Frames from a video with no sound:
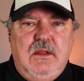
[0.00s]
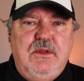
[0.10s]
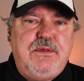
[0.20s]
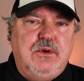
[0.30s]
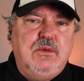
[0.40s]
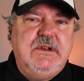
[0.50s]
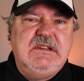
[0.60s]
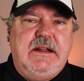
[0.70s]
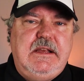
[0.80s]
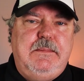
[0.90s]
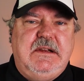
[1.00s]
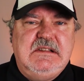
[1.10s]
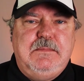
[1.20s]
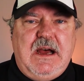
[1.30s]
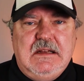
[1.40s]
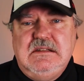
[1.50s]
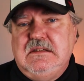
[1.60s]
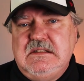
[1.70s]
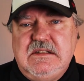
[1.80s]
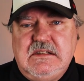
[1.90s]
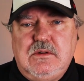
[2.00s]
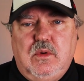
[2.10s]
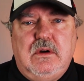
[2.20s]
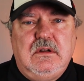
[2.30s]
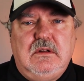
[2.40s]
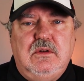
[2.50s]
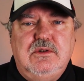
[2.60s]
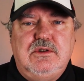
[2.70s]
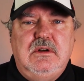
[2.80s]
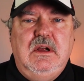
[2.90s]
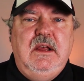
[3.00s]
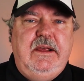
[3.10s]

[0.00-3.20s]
The third reason I keep isopods in a six quart enclosure